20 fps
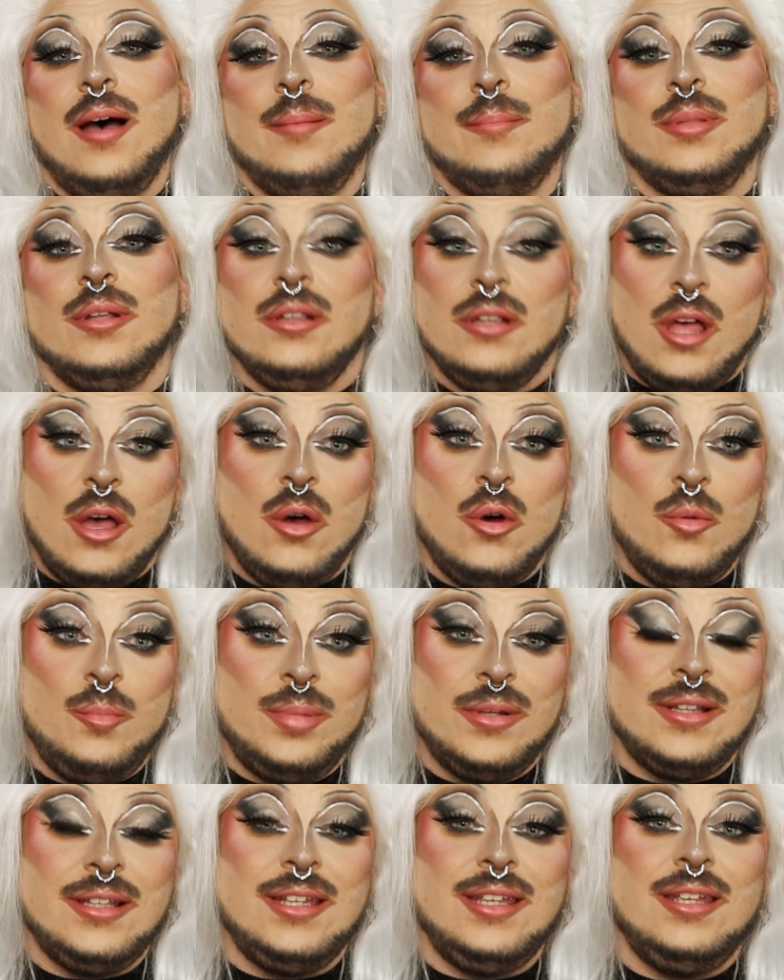below.
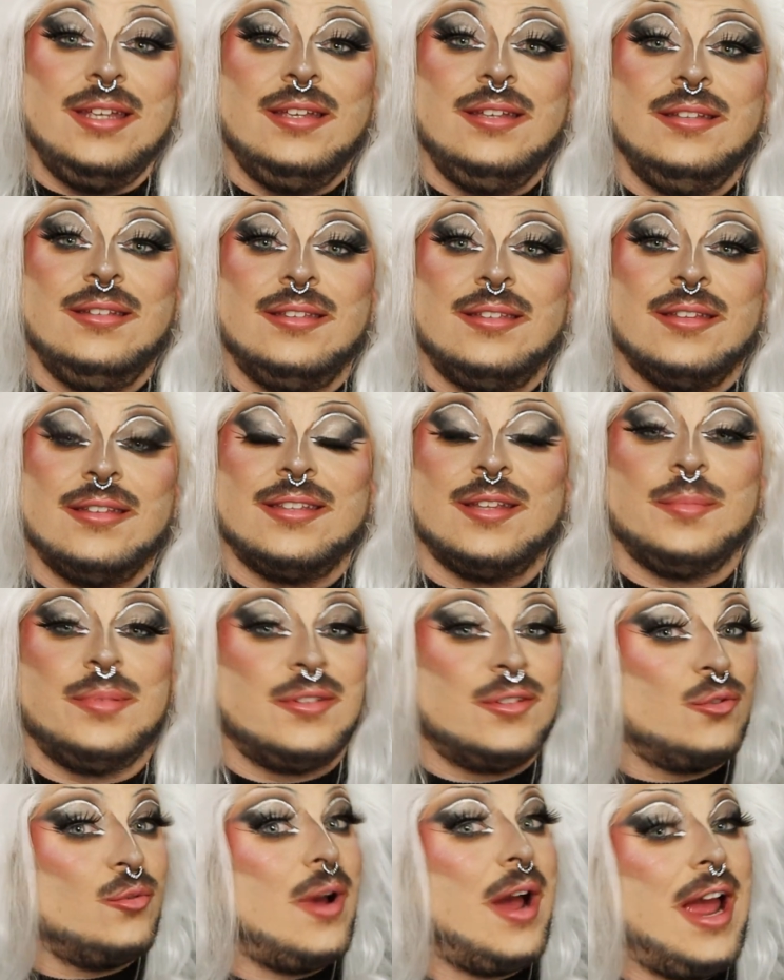Please
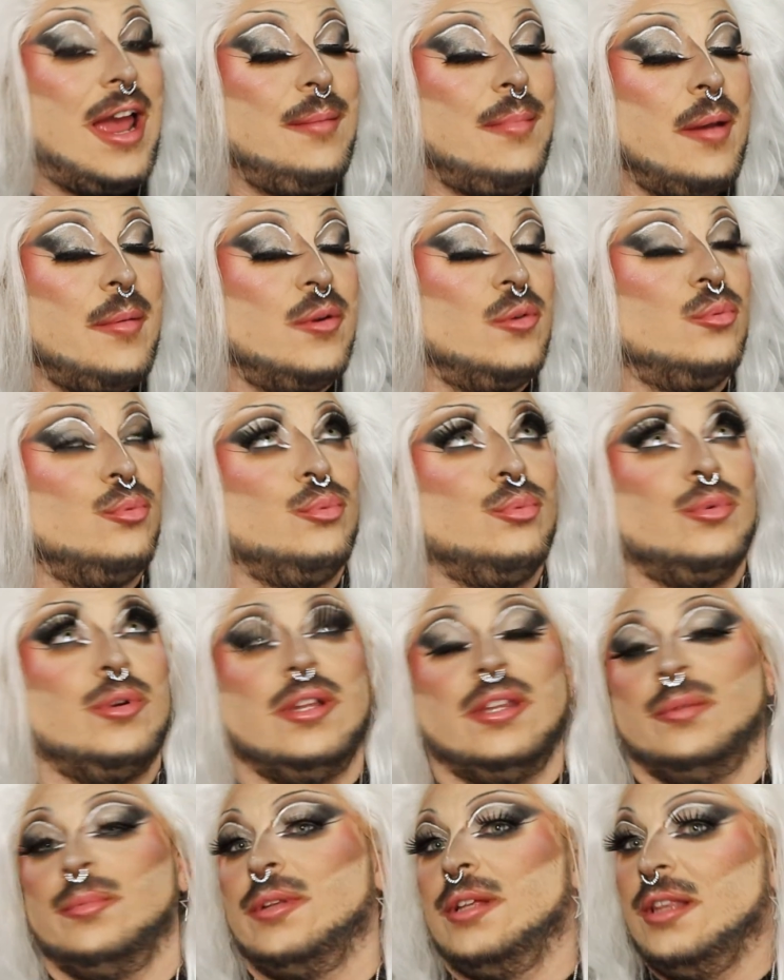subscribe. I would
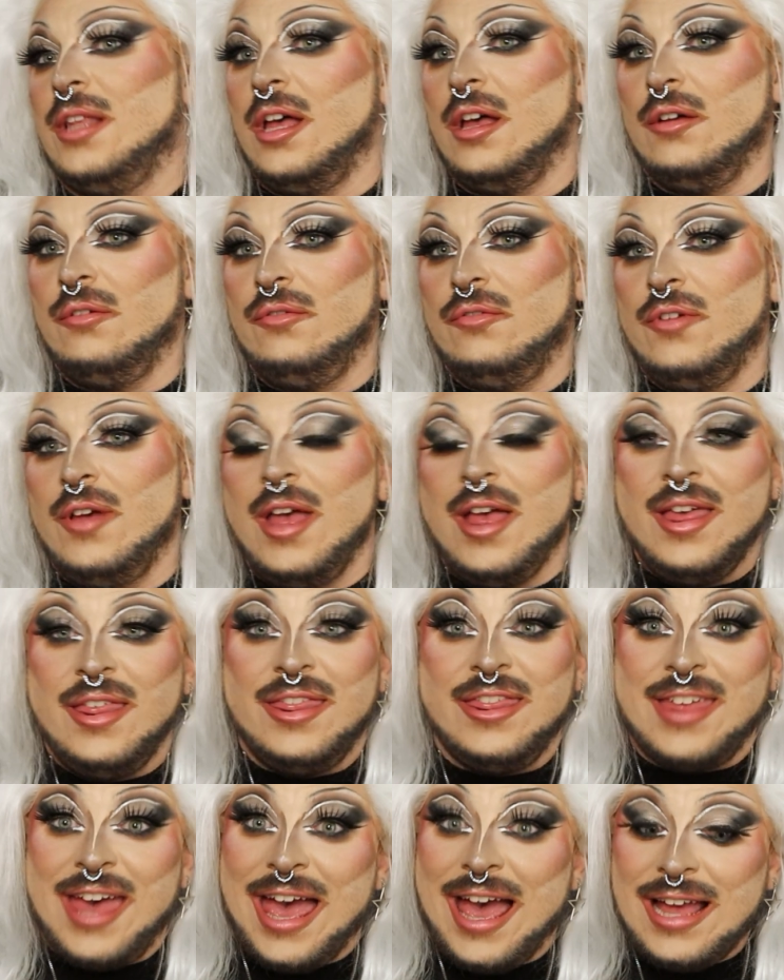really, really love
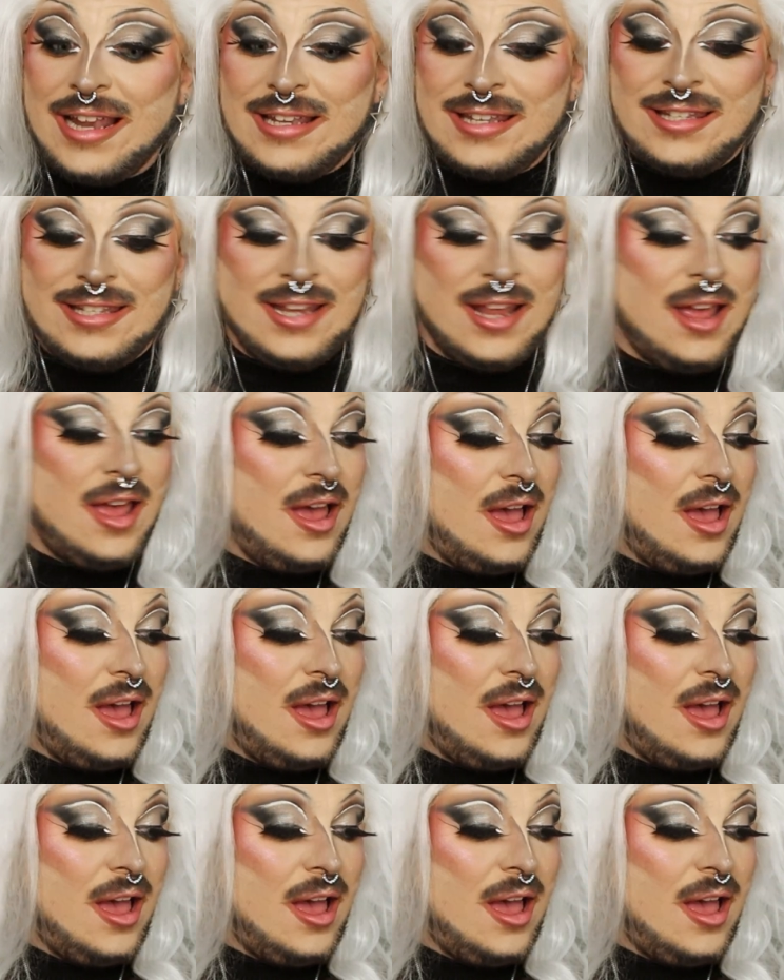that.